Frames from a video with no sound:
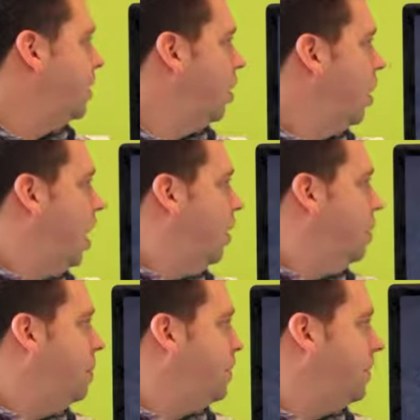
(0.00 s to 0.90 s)
So
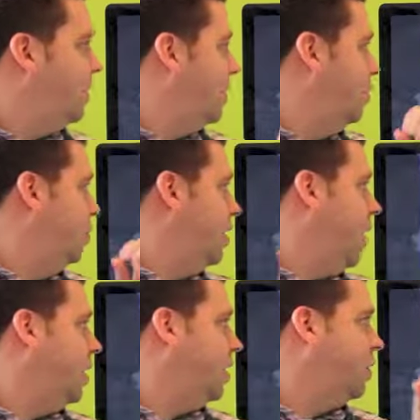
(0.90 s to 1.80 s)
the business who
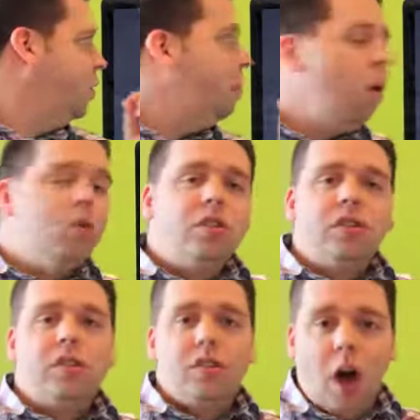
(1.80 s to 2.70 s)
does the most